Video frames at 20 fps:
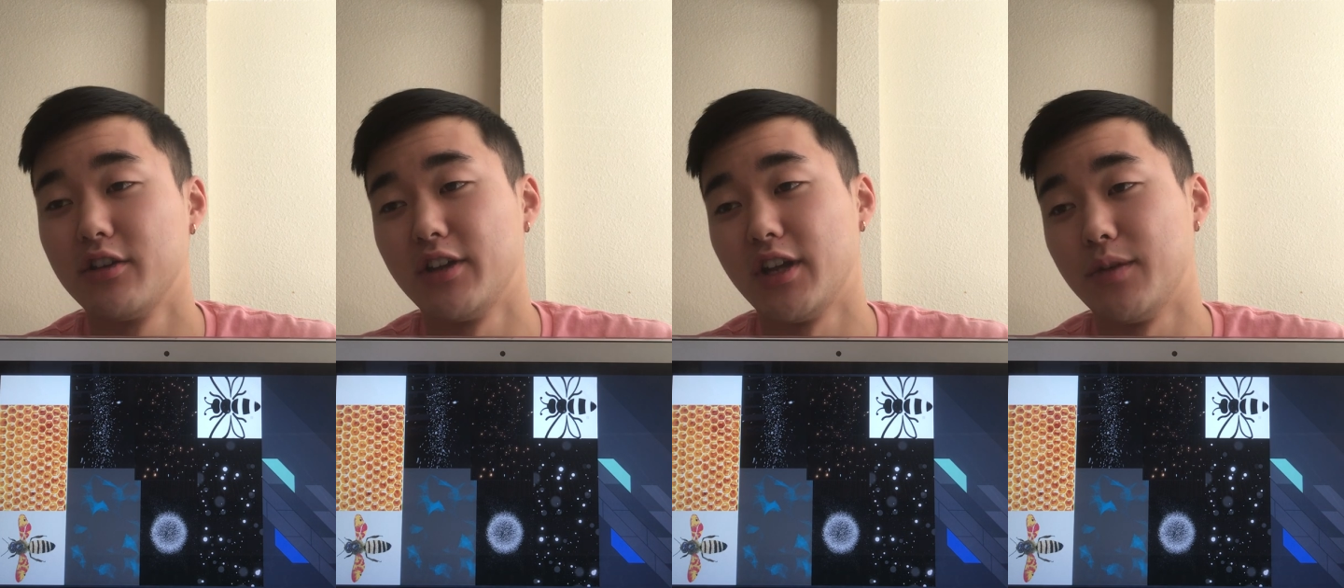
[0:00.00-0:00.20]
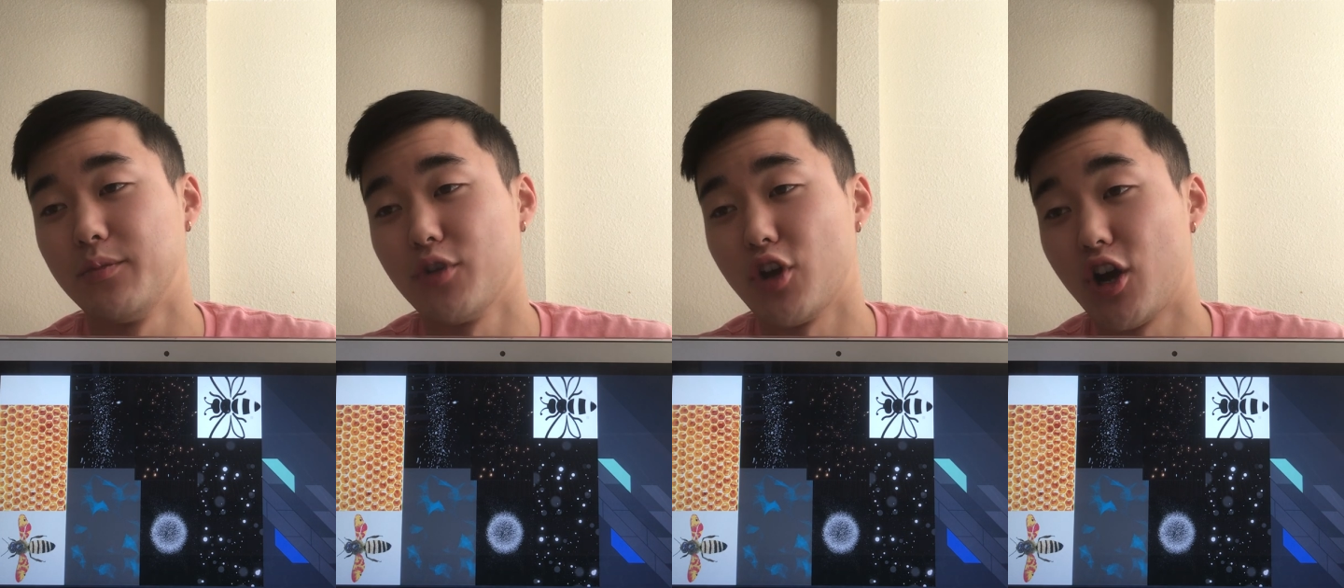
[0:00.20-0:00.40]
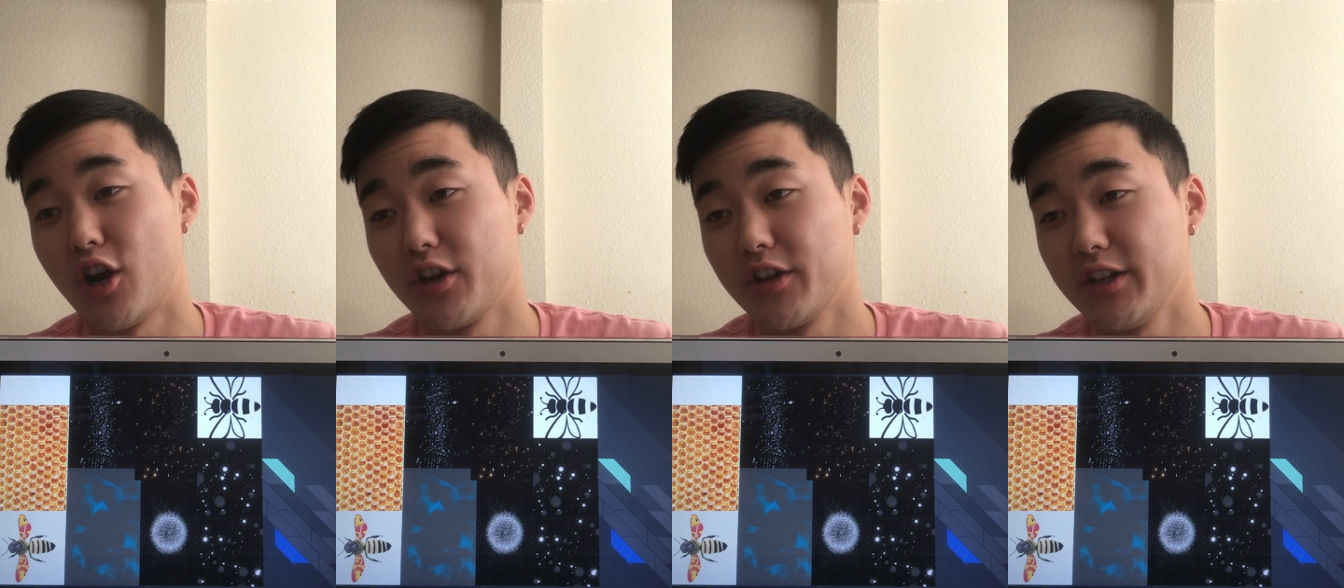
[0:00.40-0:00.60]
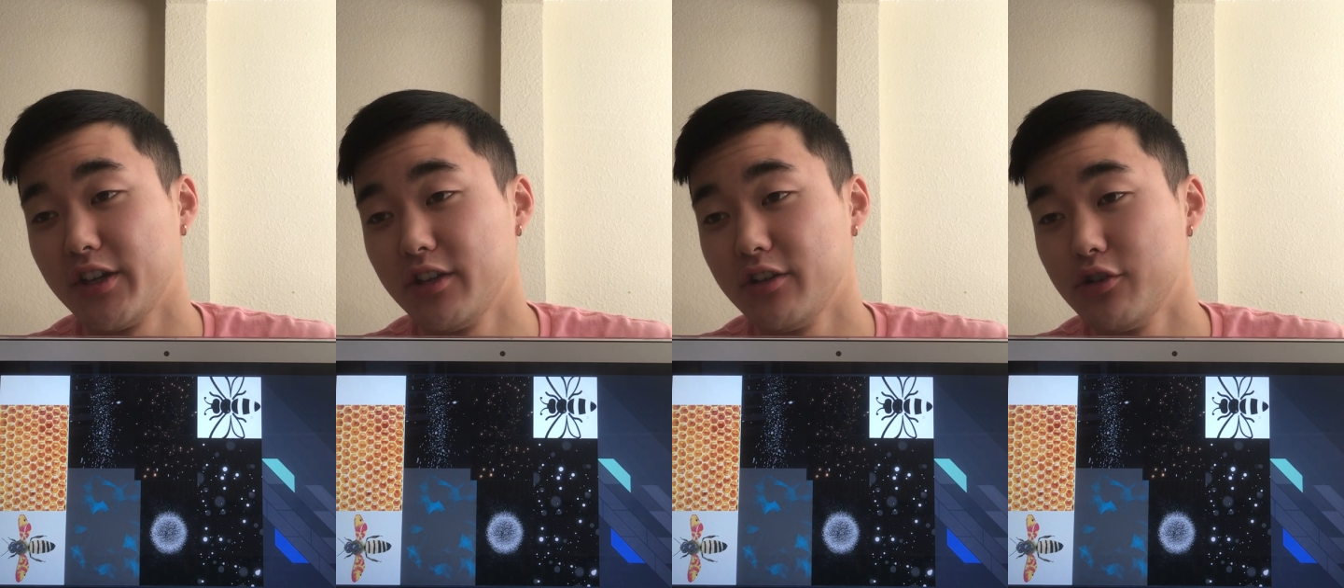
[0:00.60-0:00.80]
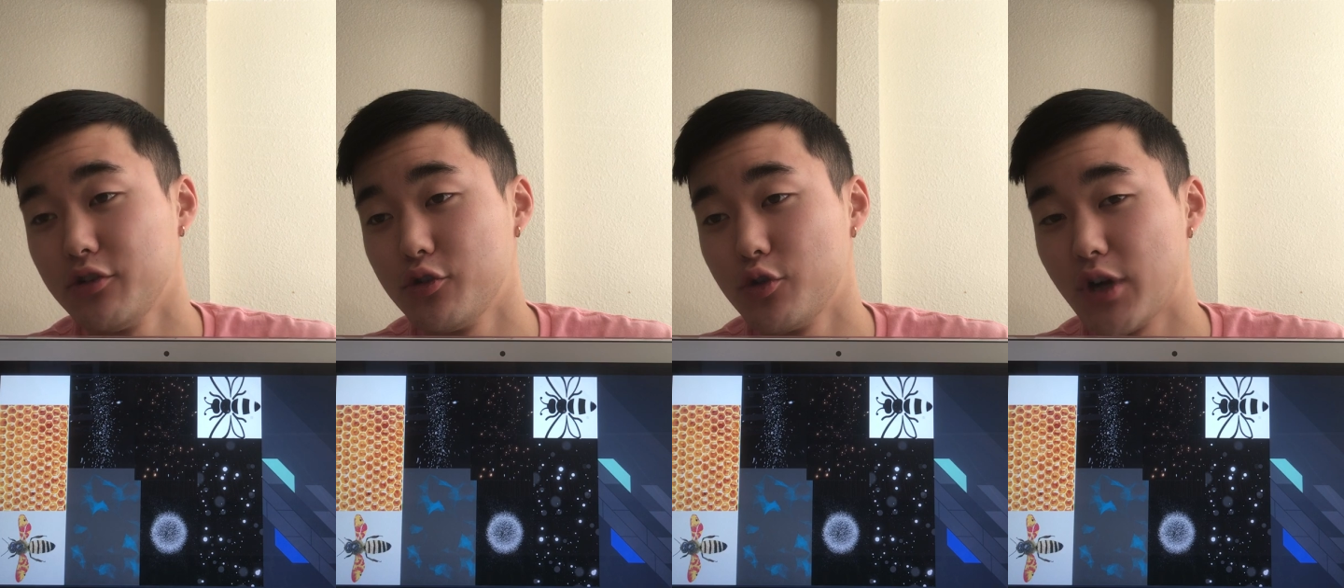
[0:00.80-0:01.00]
named
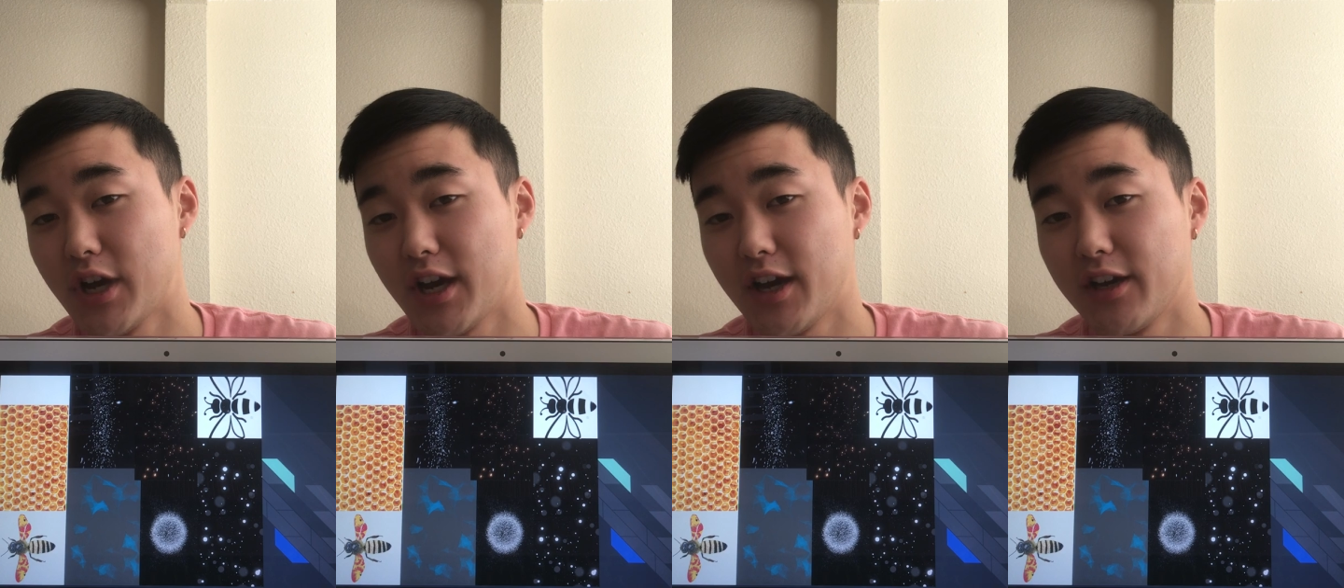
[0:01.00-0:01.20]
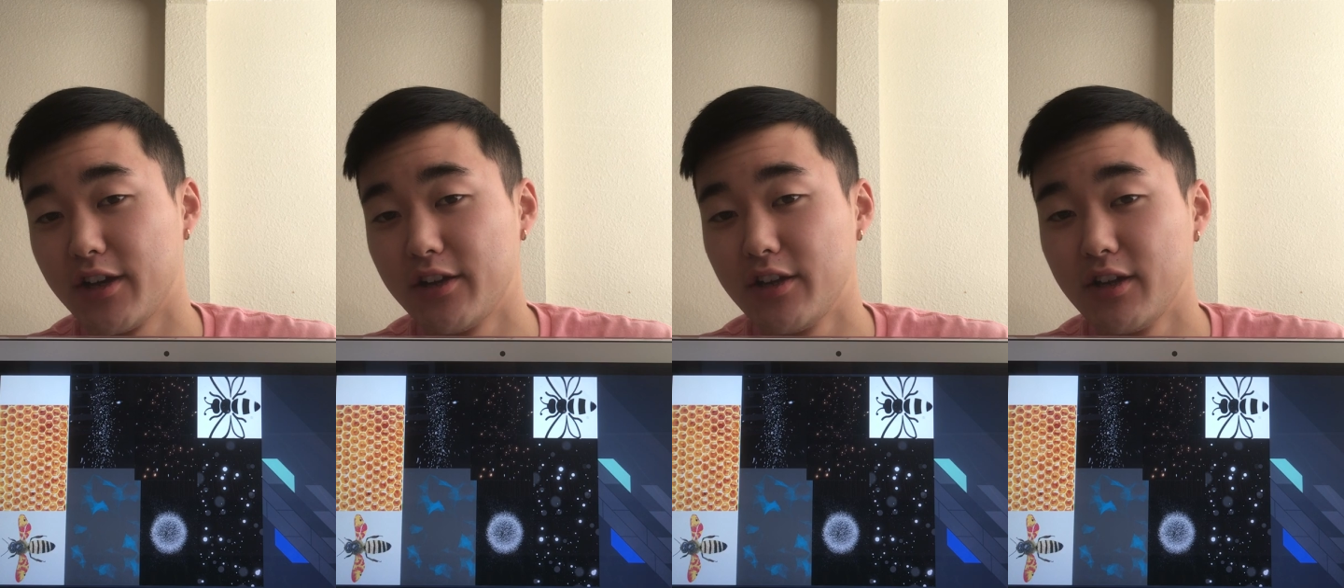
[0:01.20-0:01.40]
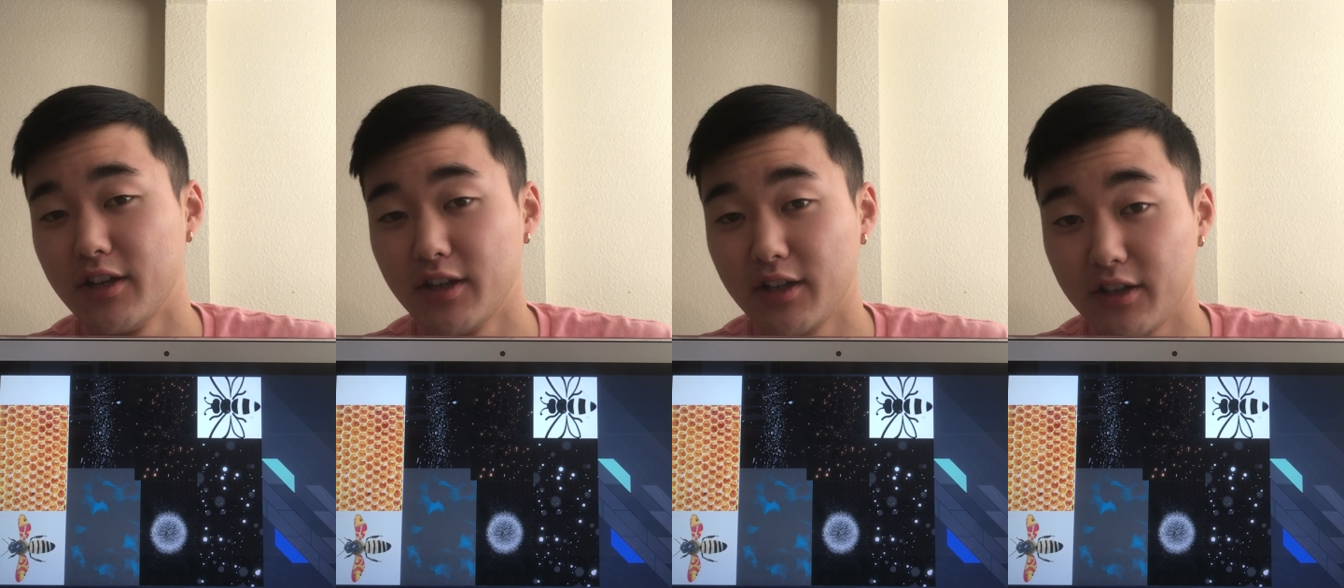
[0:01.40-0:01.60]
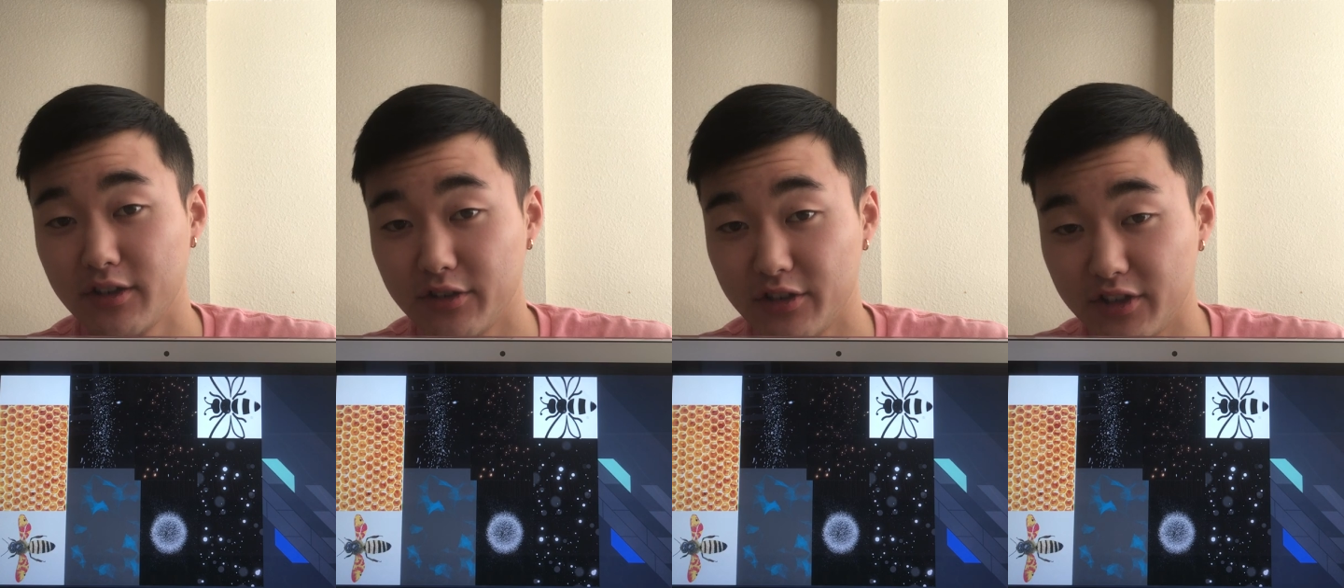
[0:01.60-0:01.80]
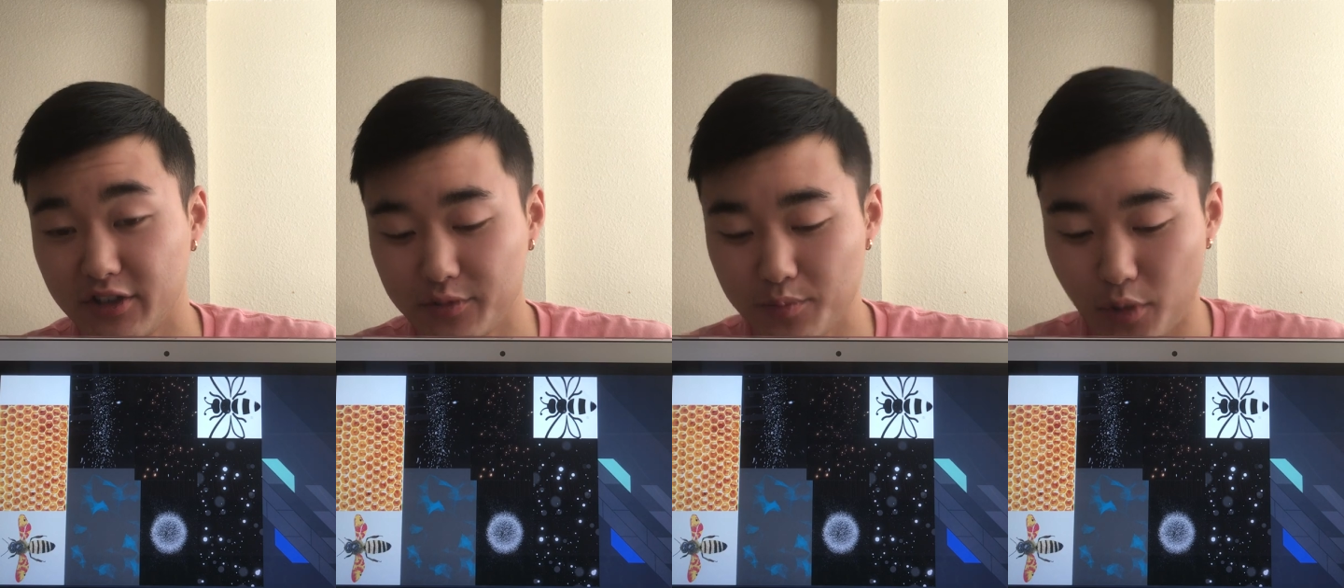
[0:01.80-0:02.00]
Oggy, who had
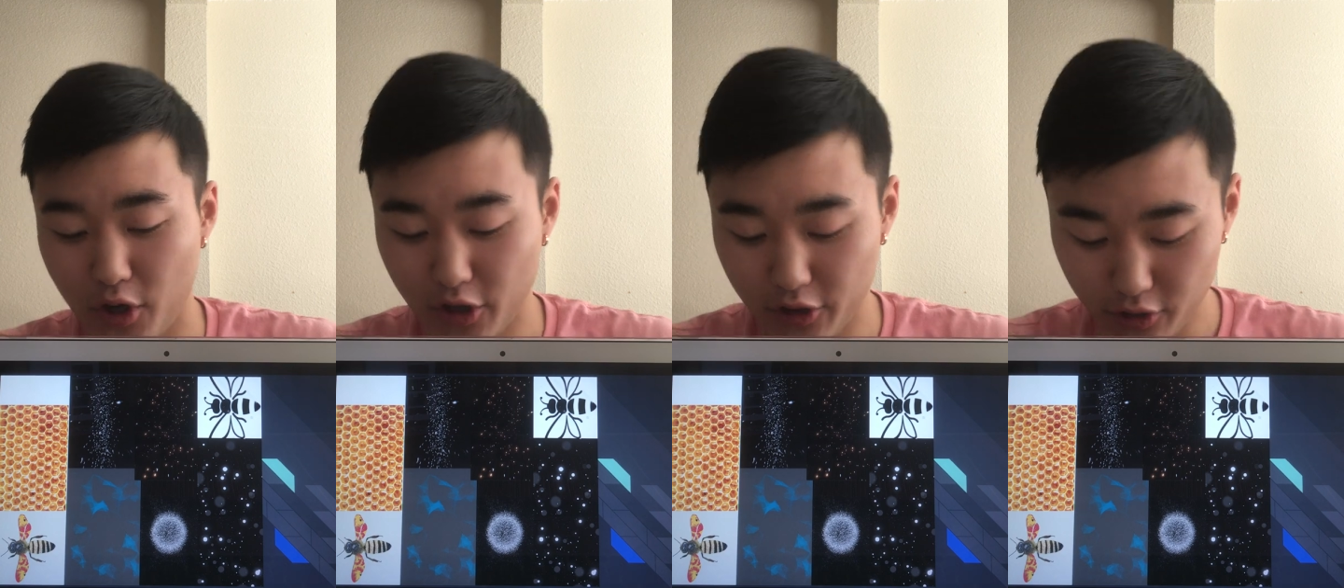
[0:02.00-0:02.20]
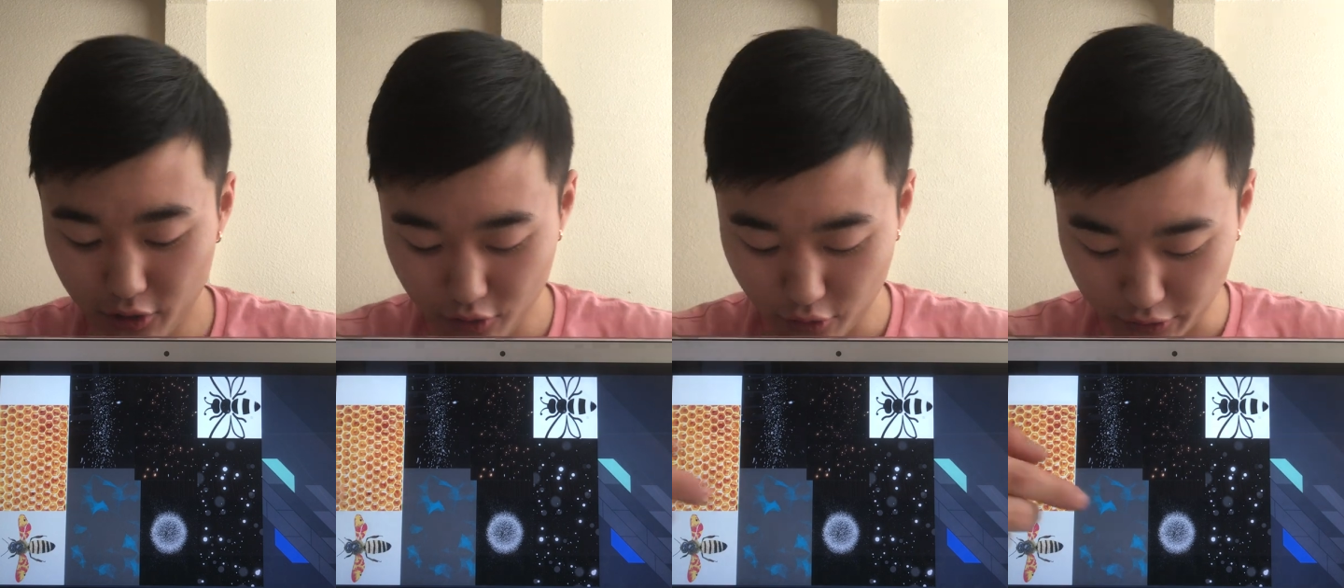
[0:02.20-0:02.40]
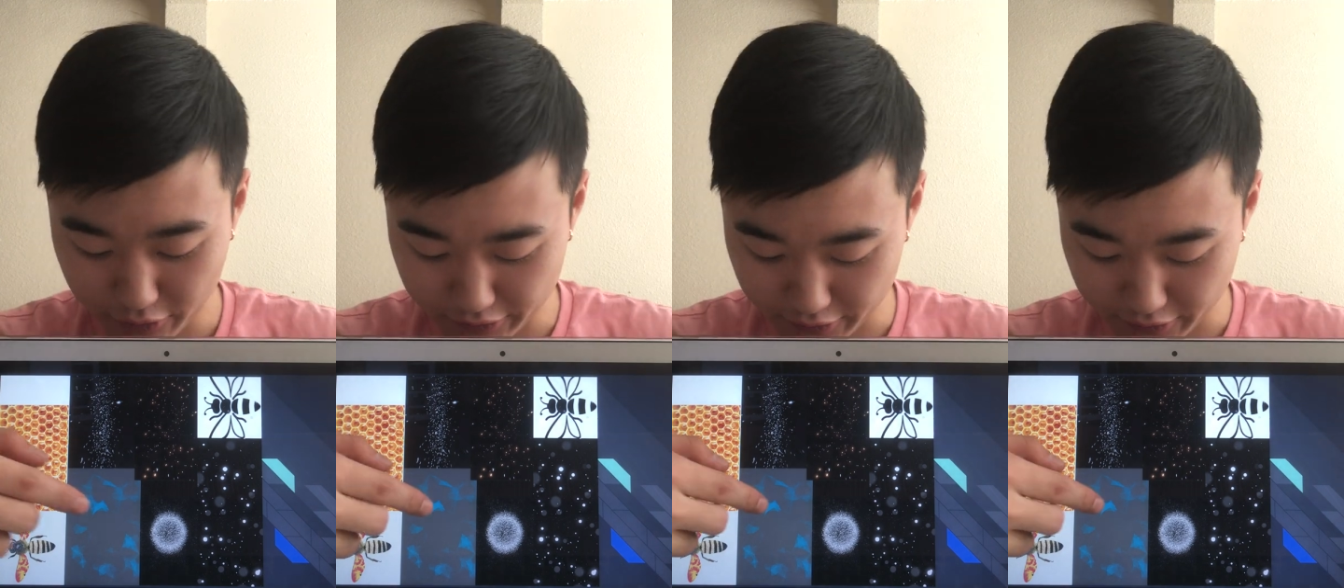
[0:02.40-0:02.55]
these particle